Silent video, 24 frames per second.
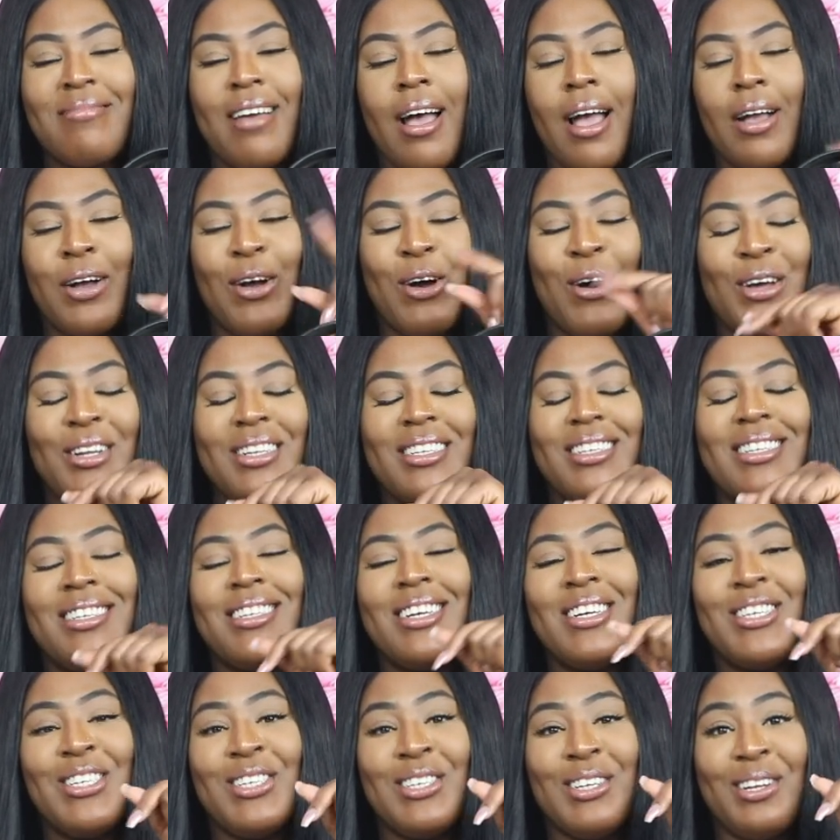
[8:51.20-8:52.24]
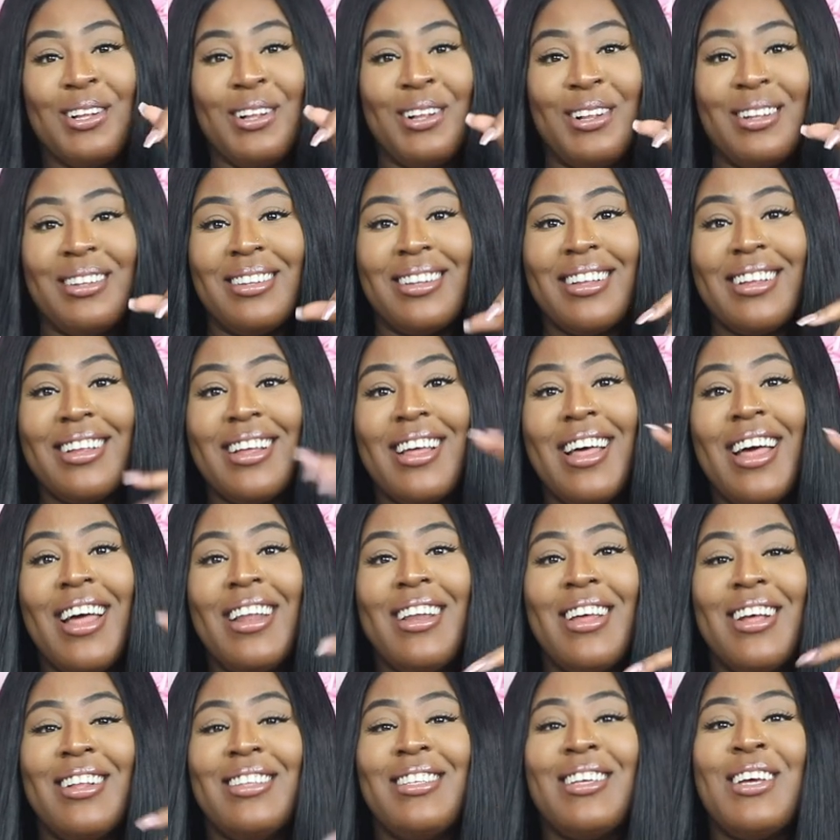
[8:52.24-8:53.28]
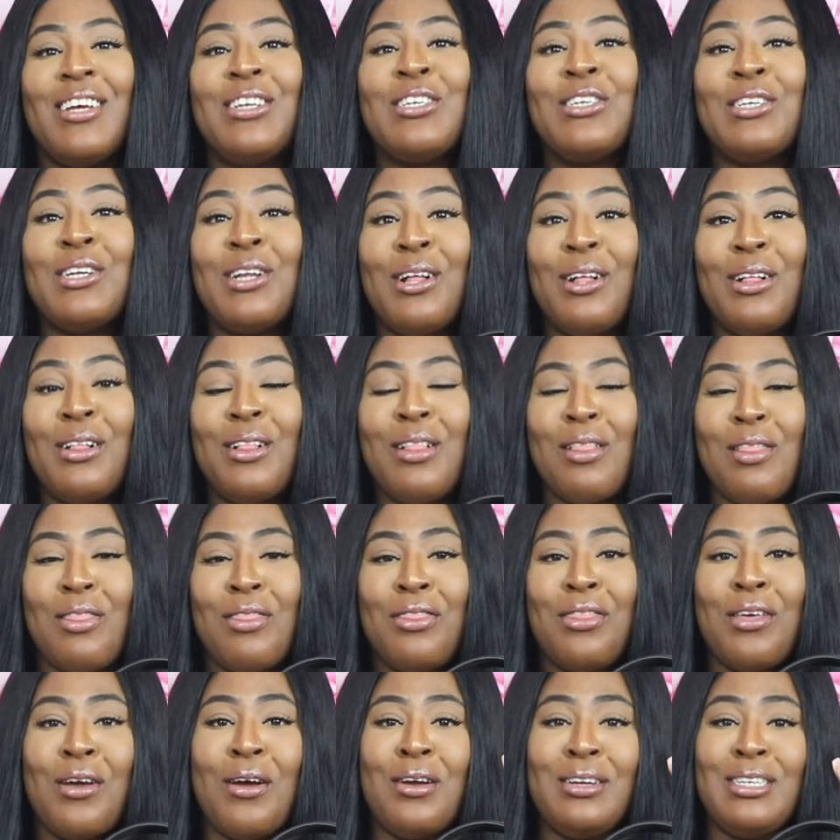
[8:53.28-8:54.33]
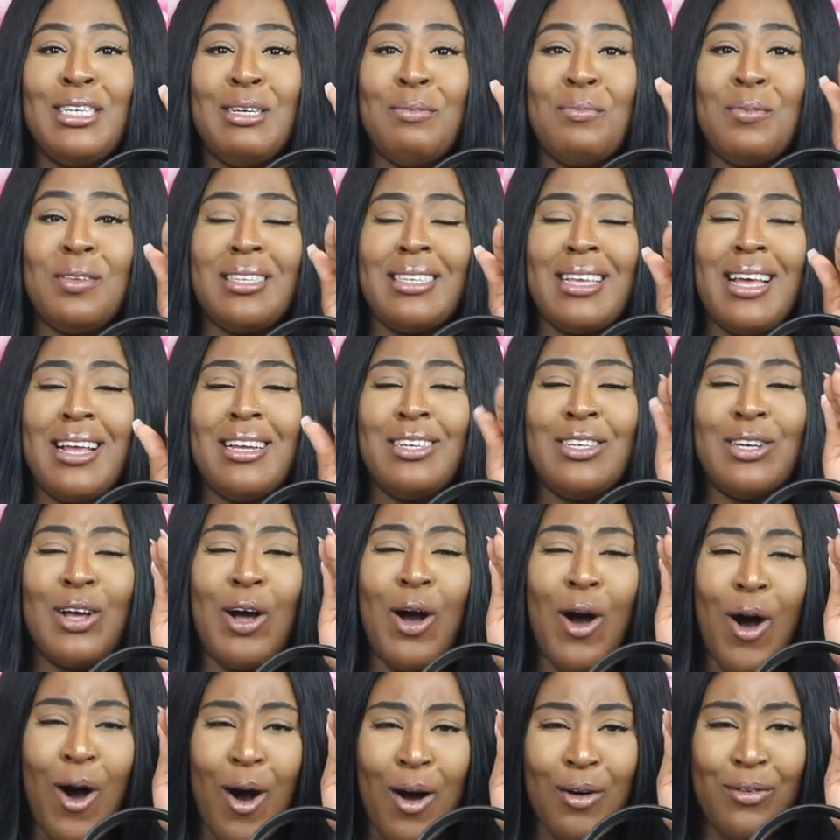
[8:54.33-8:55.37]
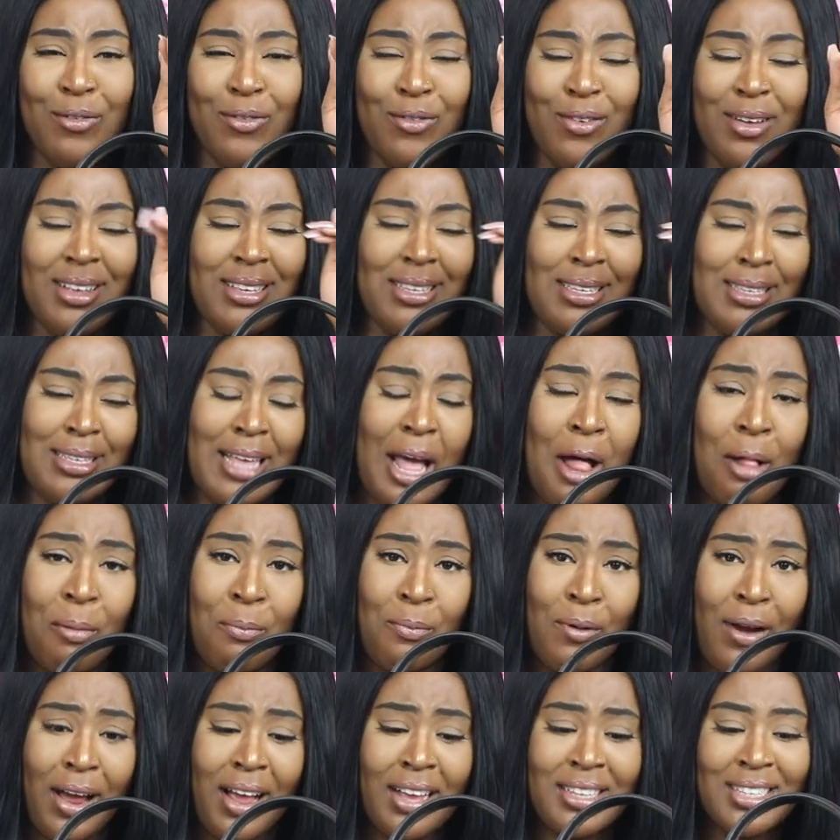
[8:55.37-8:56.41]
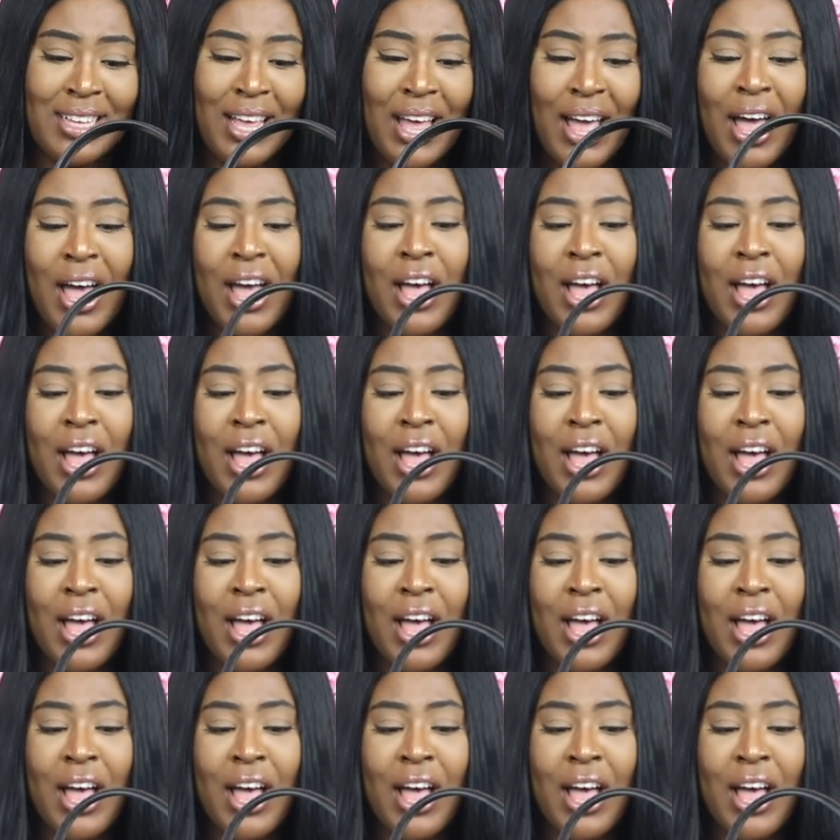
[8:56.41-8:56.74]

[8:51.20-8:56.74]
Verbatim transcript: I got an additional an additional thirty percent off sale price.